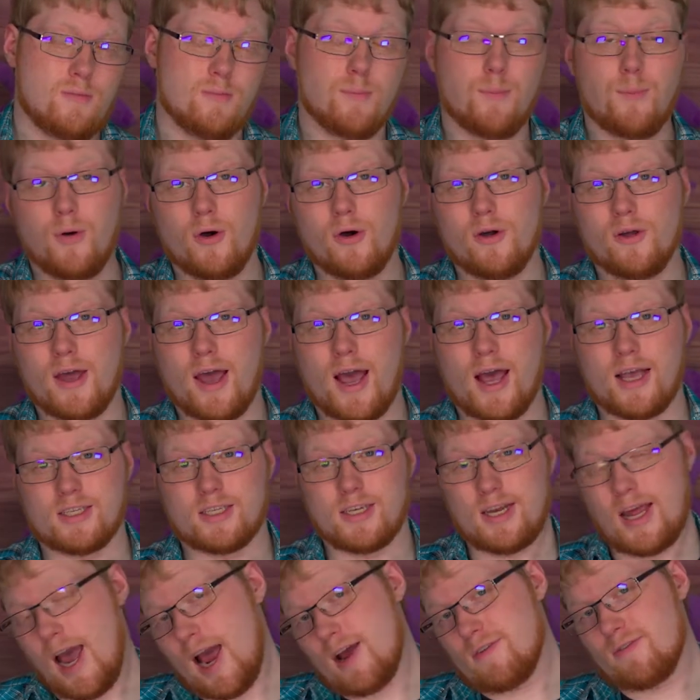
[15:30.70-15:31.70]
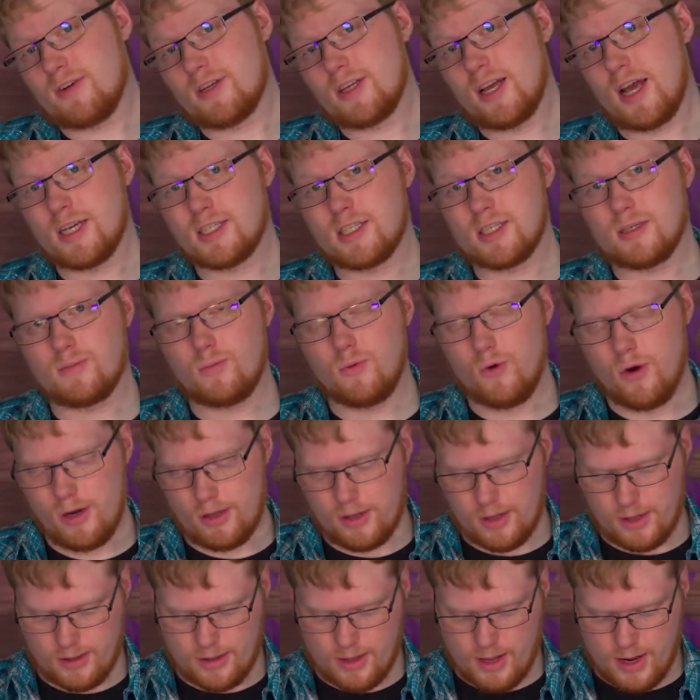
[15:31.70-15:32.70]
put as an advertising point
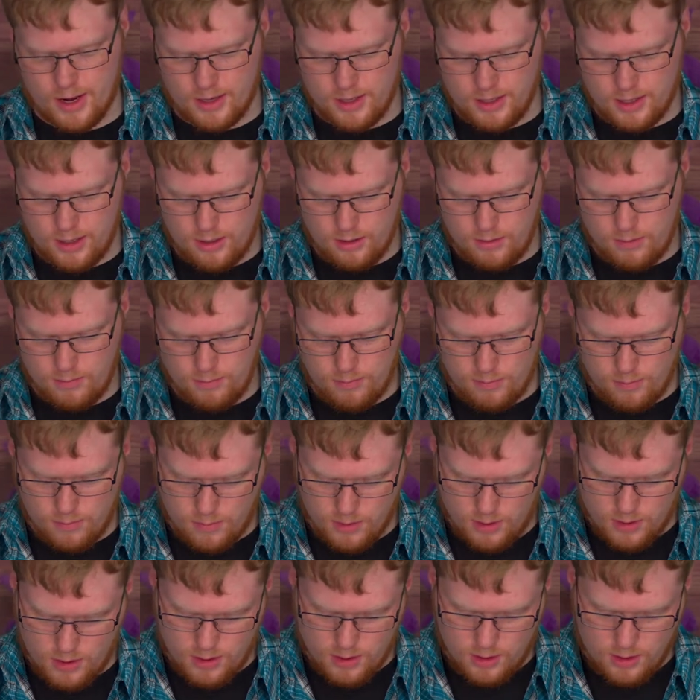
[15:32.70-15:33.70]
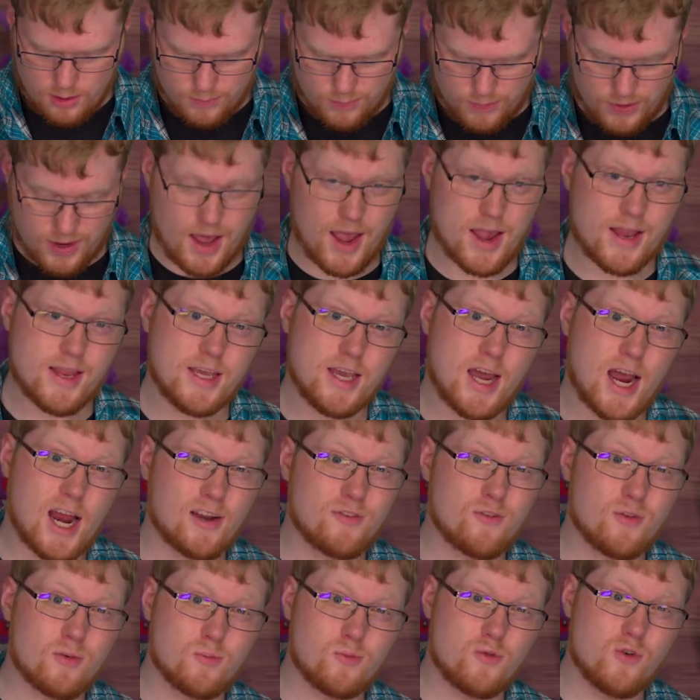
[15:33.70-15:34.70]
like they did. But any kind
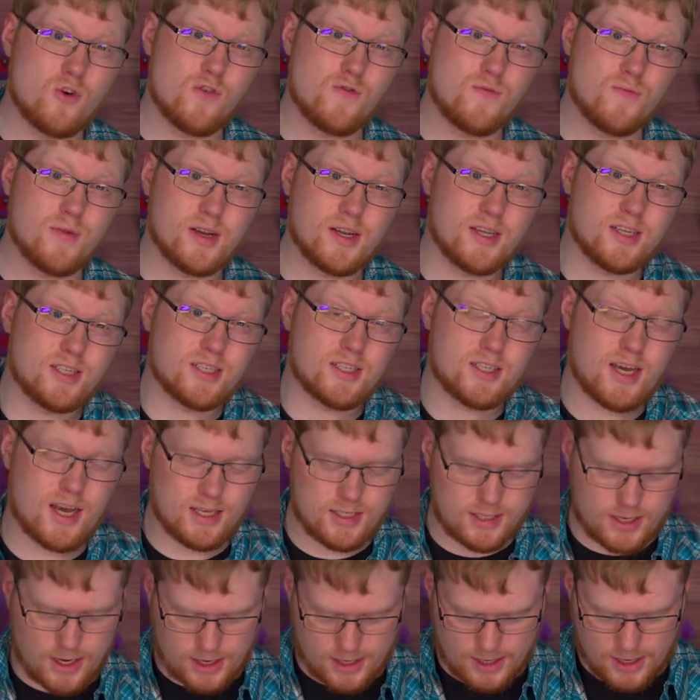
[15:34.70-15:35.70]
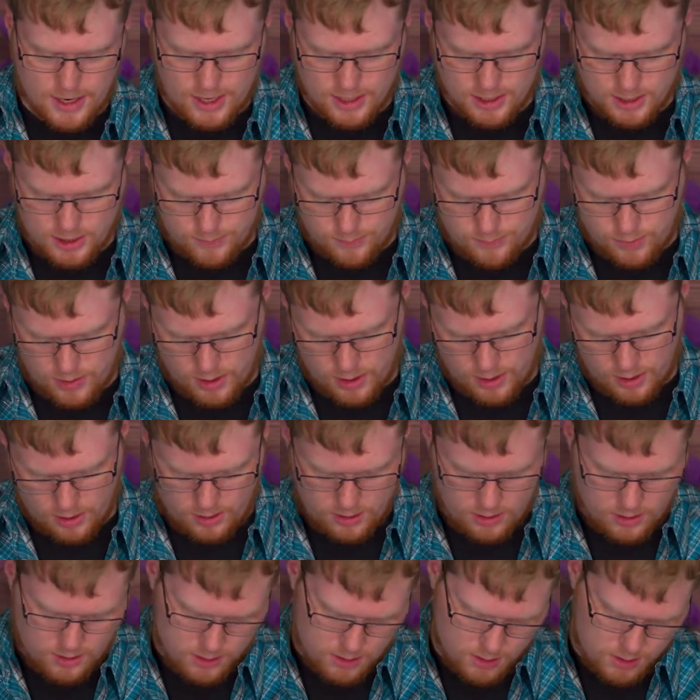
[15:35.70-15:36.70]
of improvement is nice, I guess, but
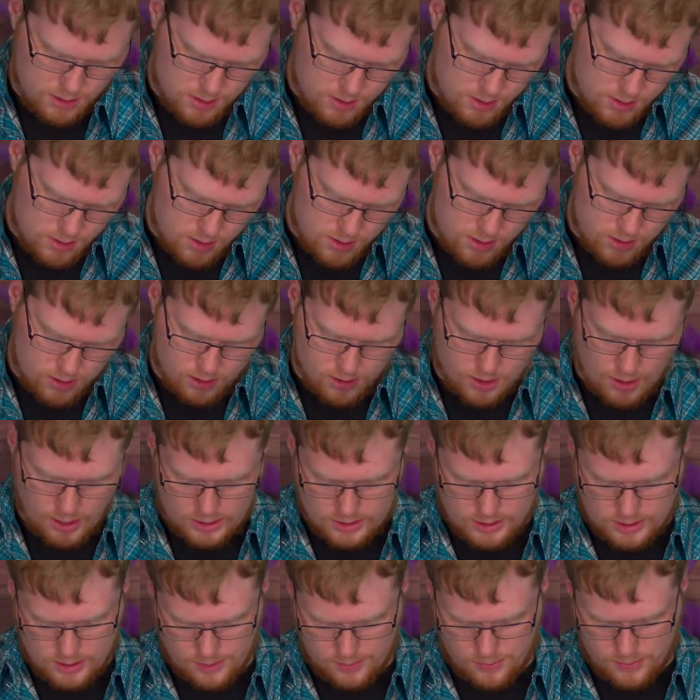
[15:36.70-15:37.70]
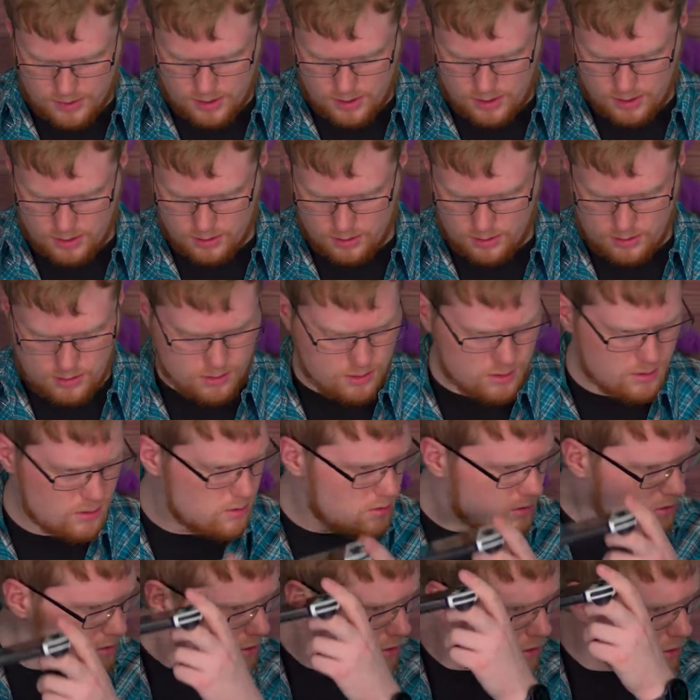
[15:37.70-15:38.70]
not something
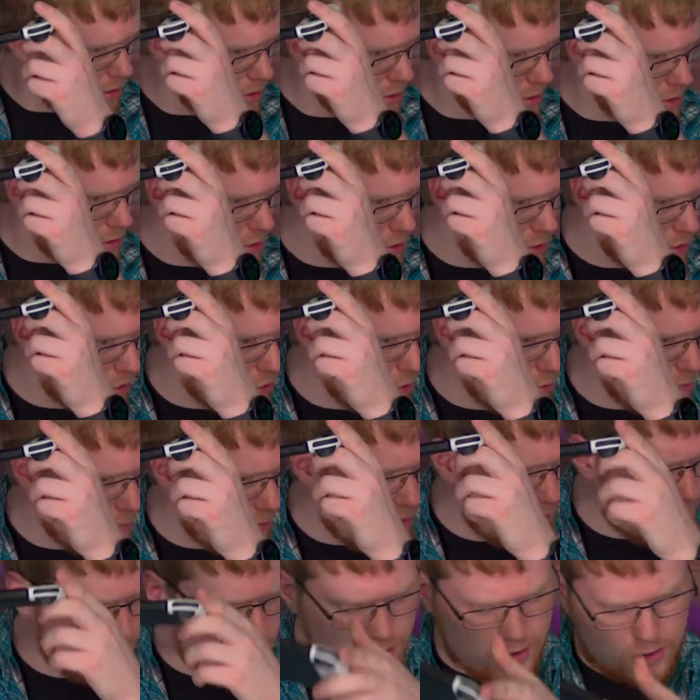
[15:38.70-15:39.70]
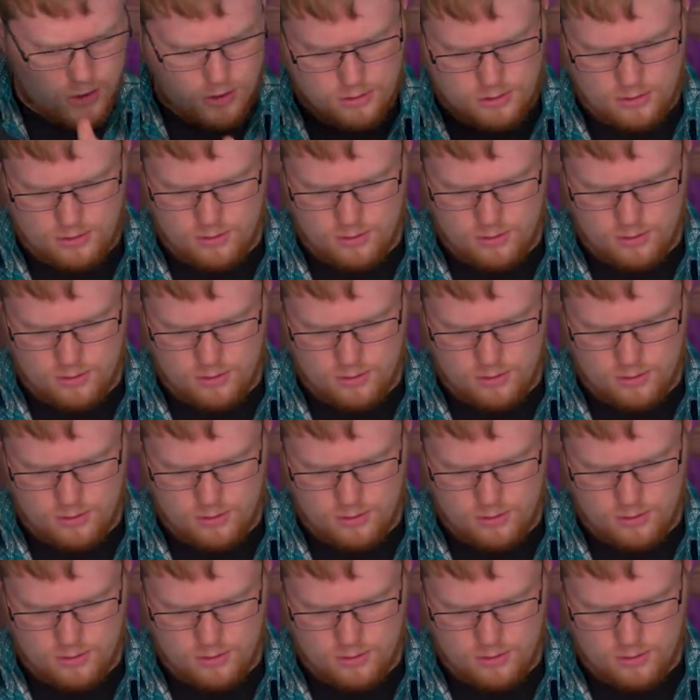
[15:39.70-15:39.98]
too major.